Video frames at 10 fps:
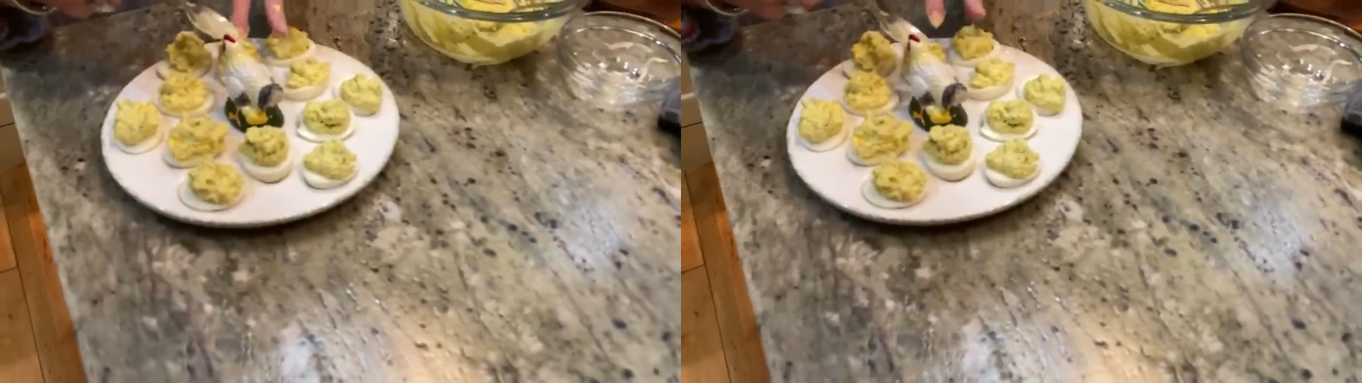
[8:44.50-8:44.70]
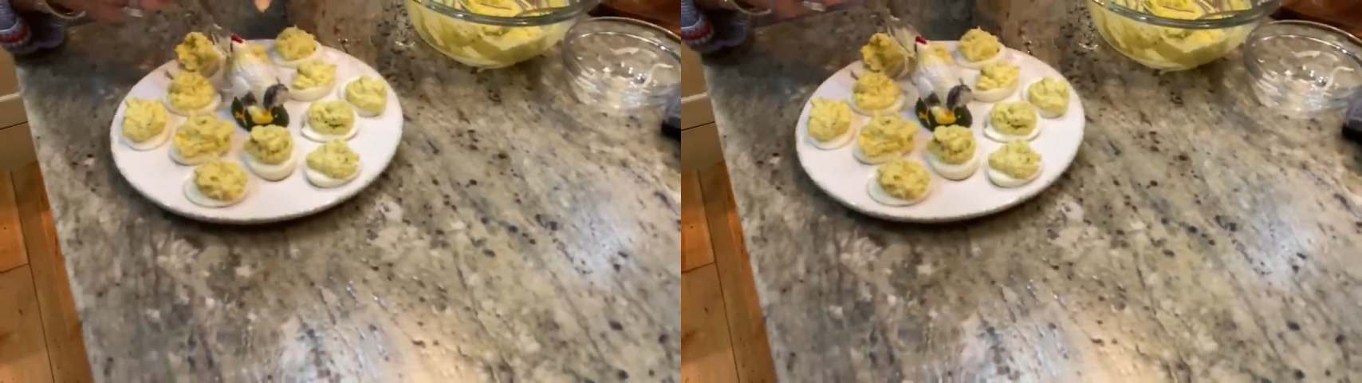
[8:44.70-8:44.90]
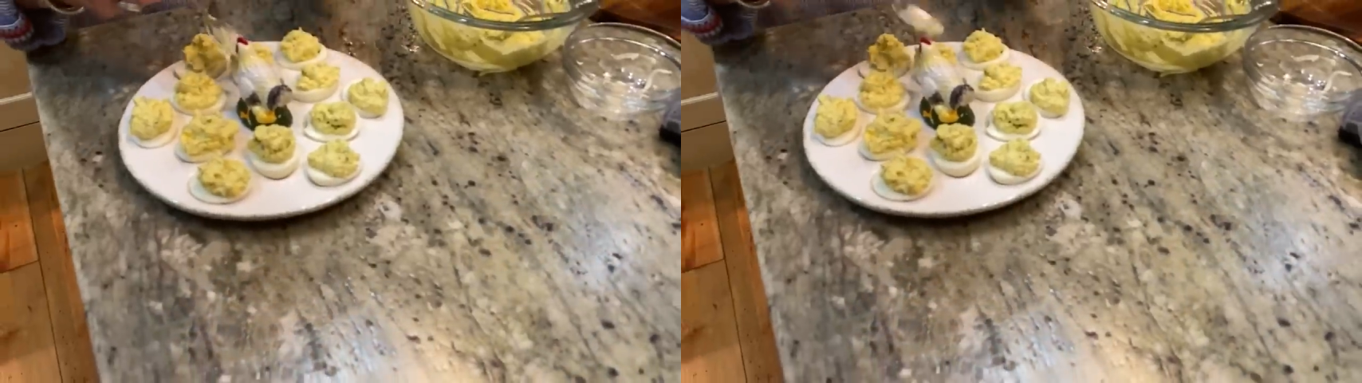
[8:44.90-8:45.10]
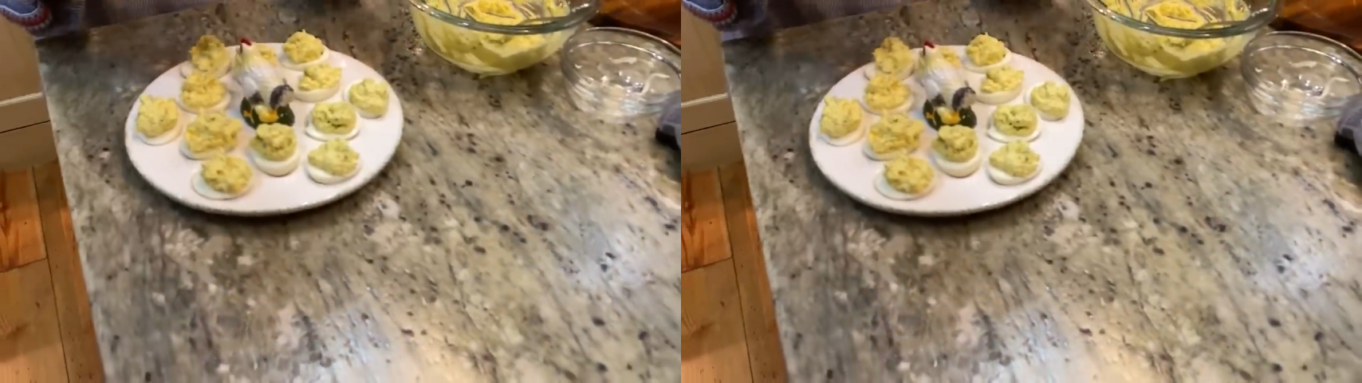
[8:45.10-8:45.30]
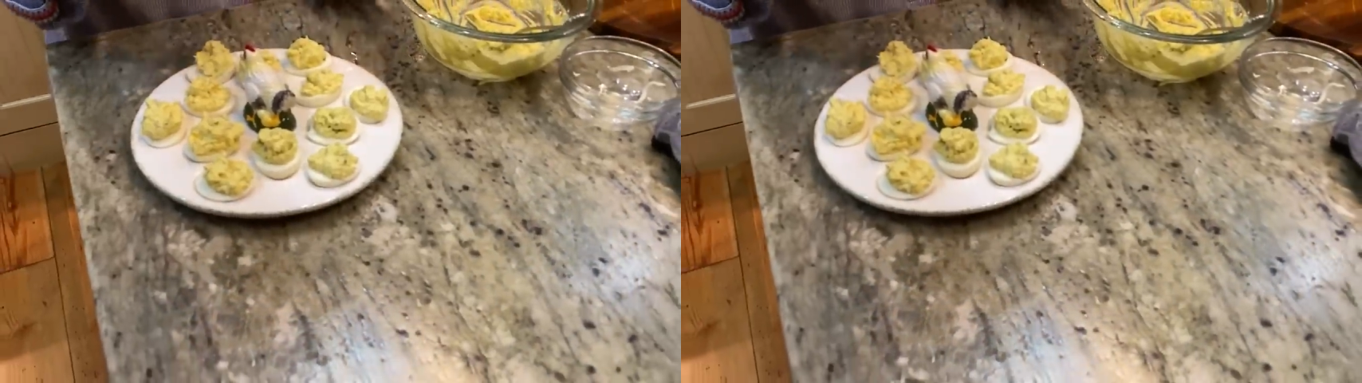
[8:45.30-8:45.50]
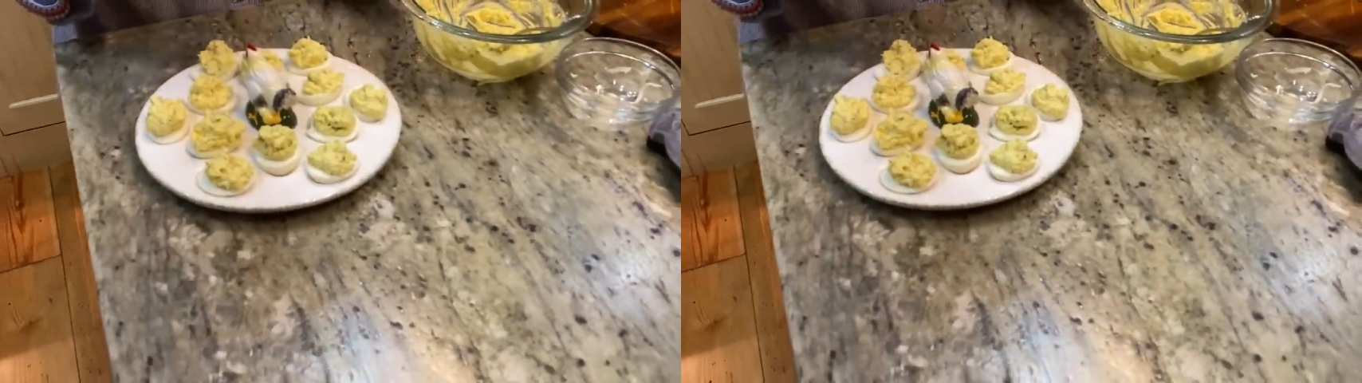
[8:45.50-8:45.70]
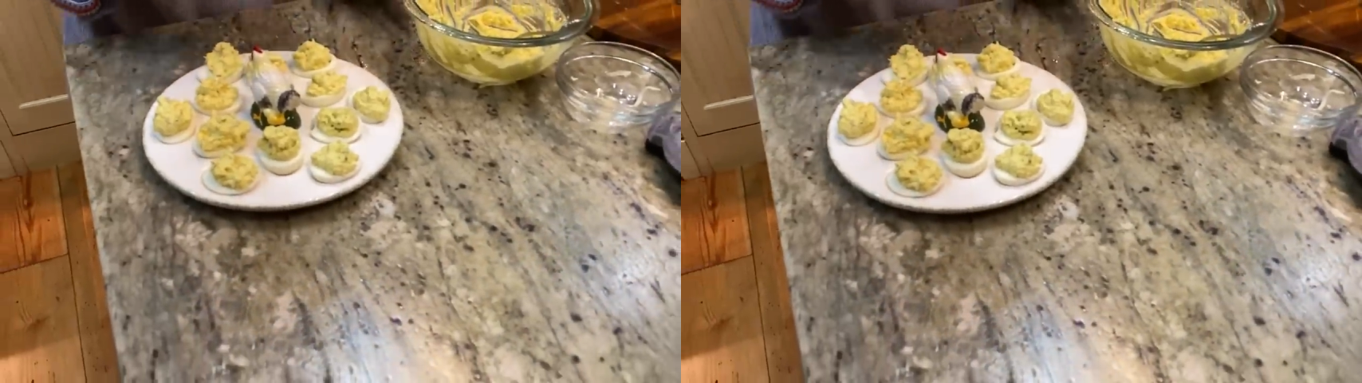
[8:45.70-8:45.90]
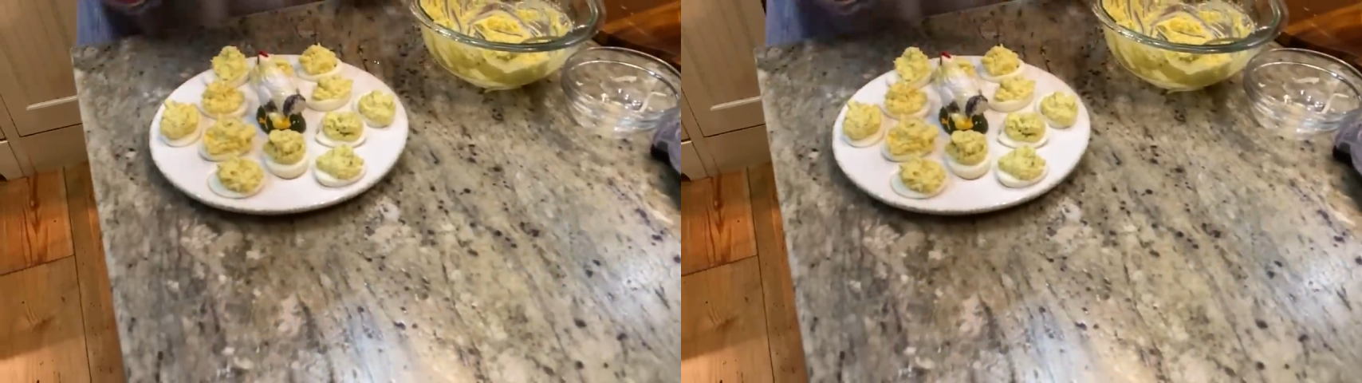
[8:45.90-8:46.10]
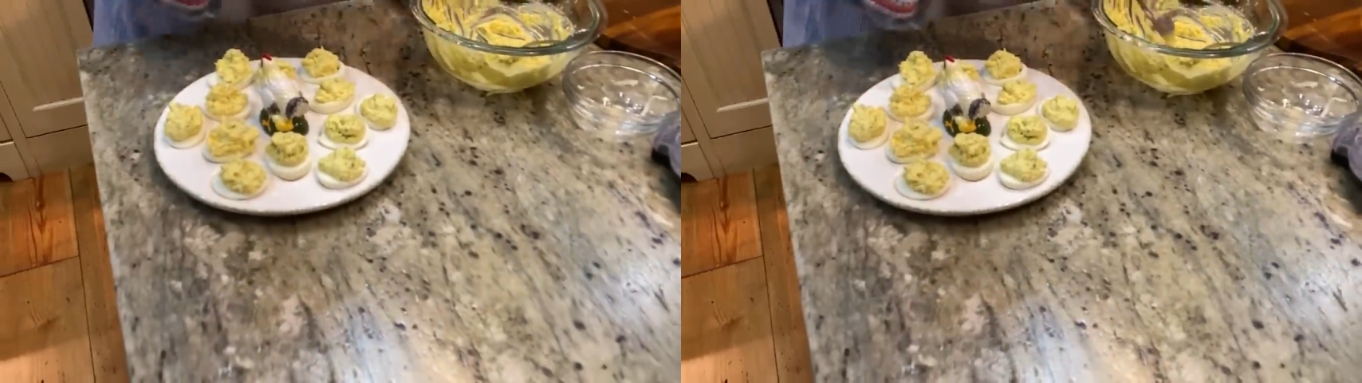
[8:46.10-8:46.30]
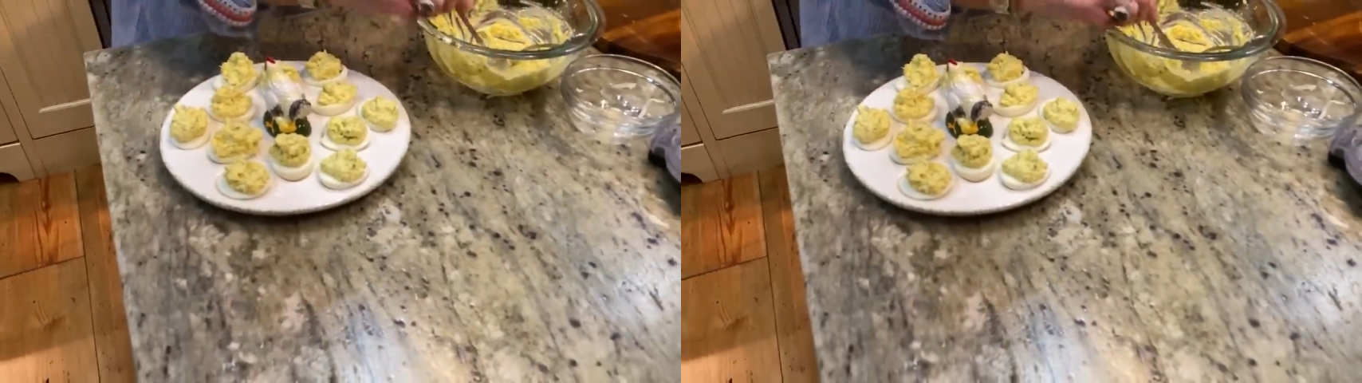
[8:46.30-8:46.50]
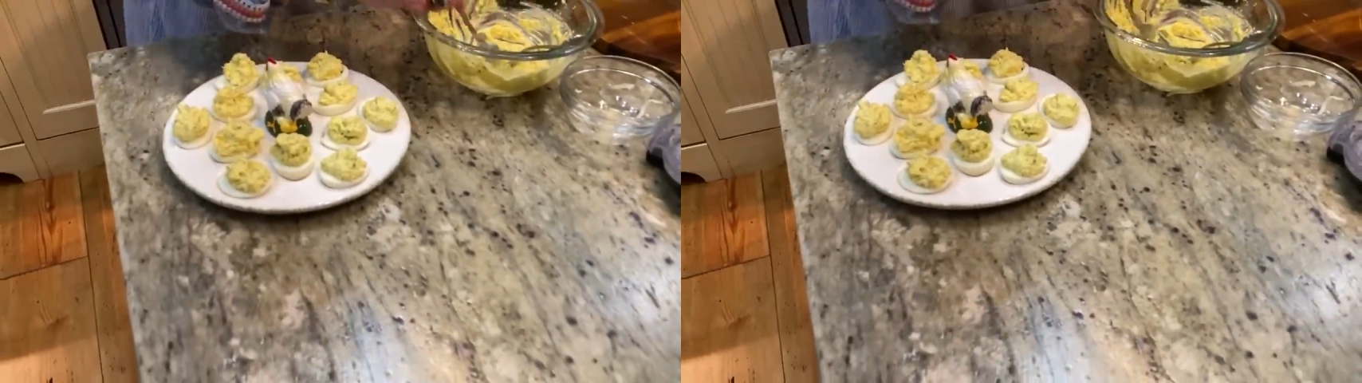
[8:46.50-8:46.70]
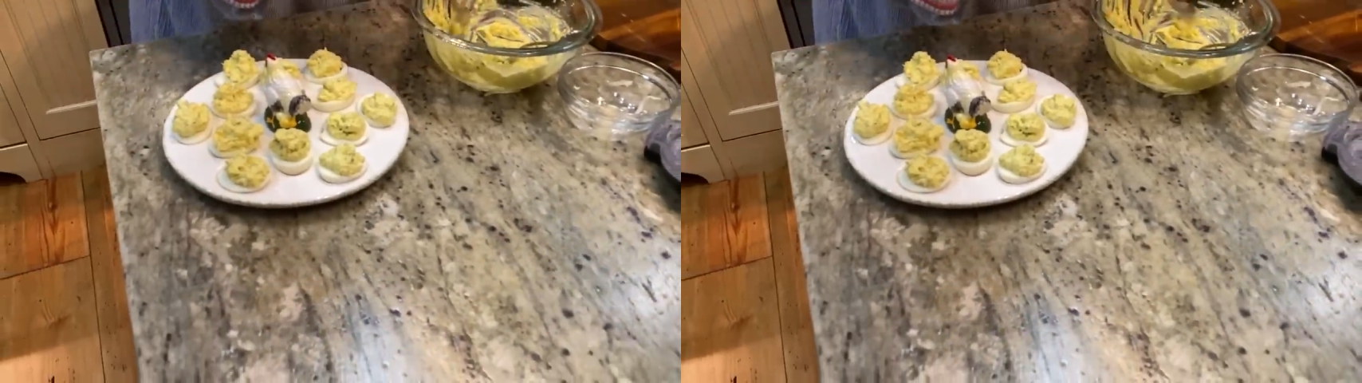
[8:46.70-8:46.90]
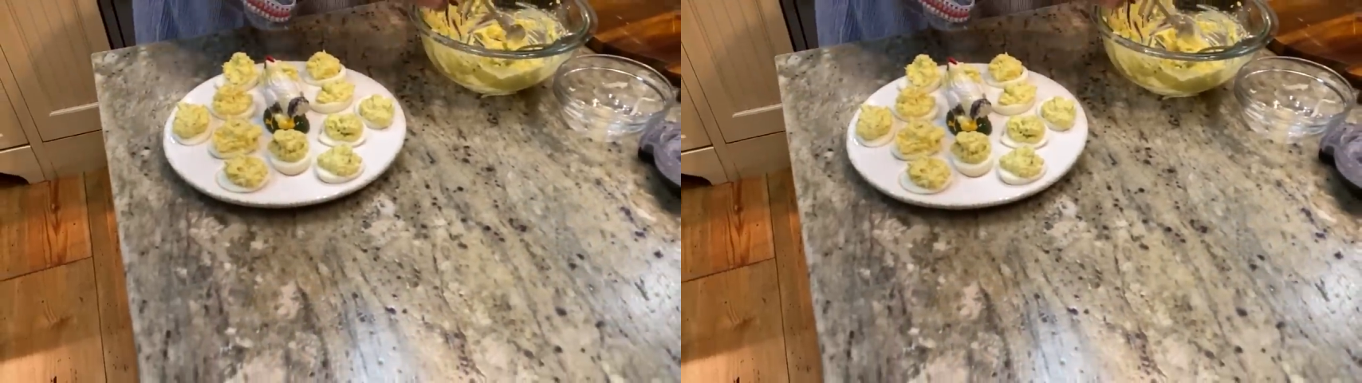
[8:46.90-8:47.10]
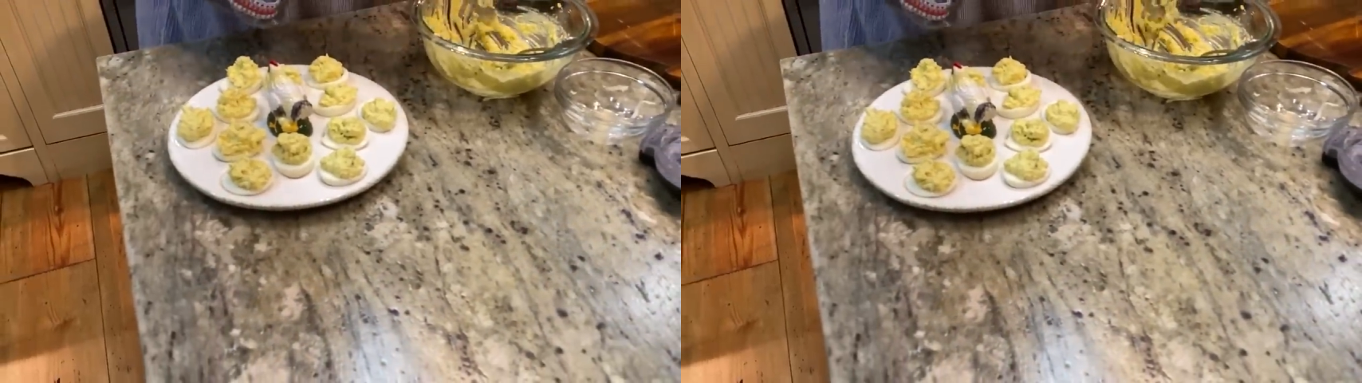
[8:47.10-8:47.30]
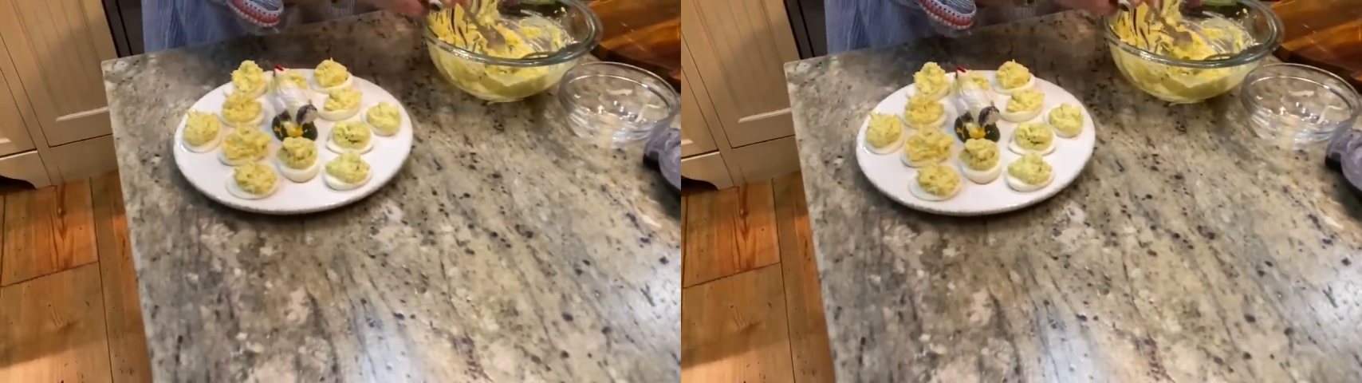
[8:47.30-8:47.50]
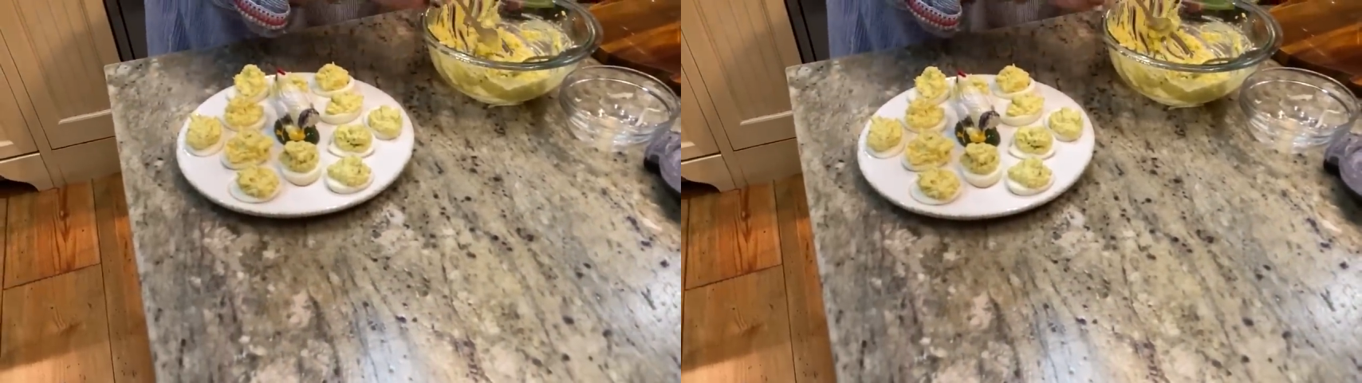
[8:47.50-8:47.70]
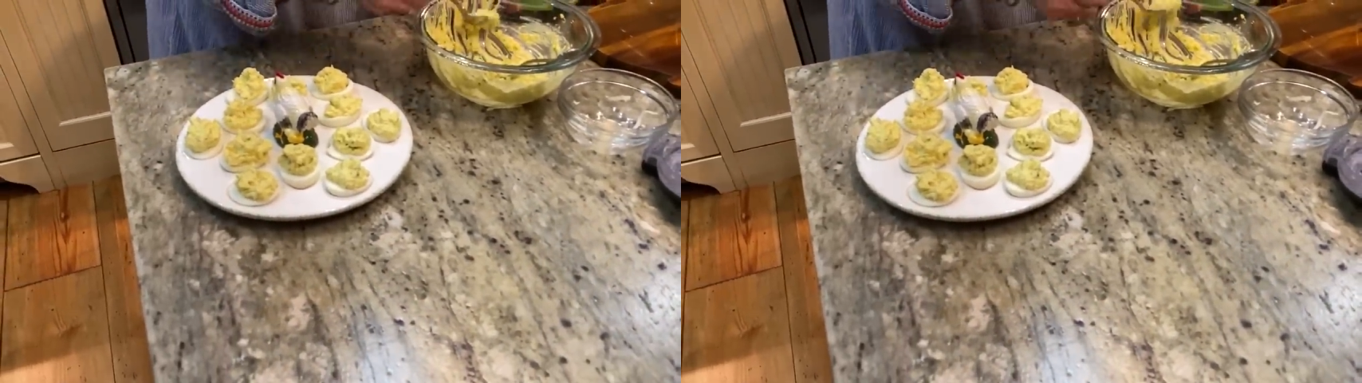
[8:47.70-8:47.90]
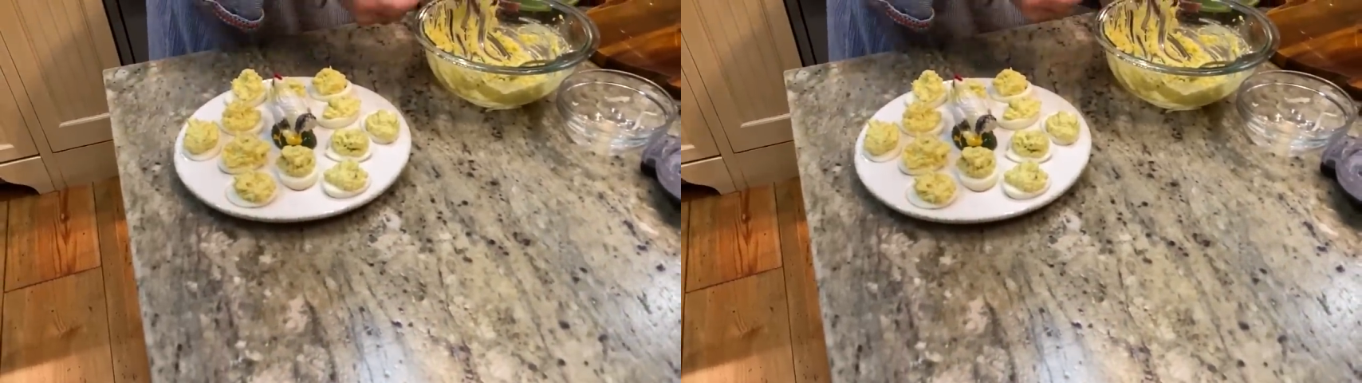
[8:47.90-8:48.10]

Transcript: Nobody's mouth can be seen.